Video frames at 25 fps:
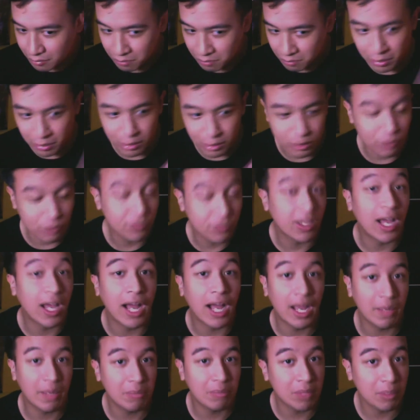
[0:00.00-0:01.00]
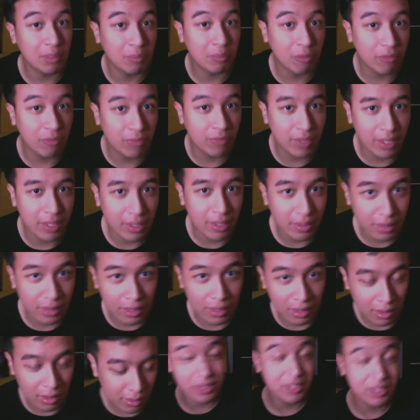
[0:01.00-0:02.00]
of the hype type of thing, you
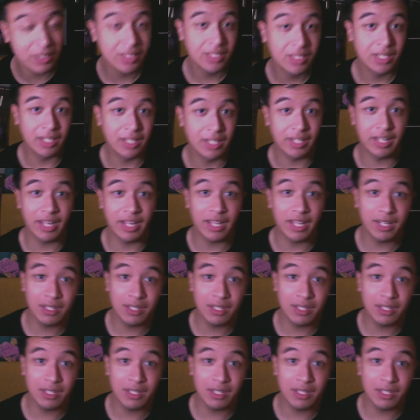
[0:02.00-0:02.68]
know? Again,